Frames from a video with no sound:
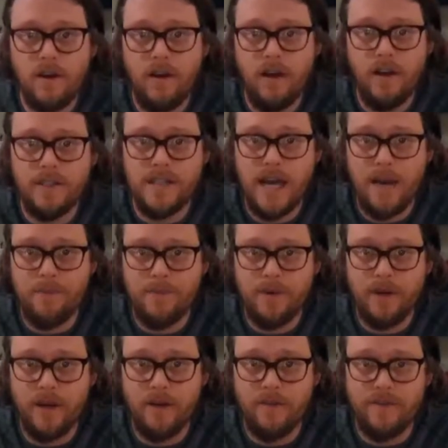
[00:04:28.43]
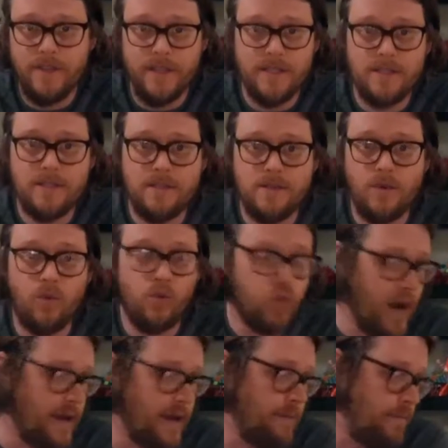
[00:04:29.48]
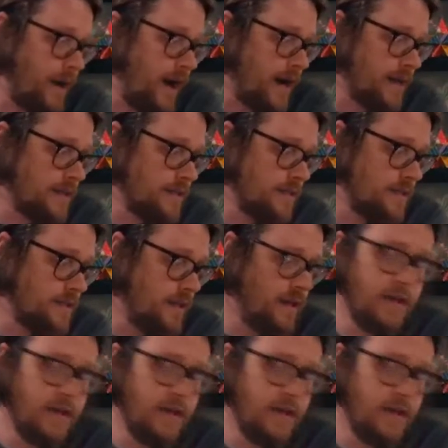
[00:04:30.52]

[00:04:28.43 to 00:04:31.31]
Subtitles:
on top of this red box.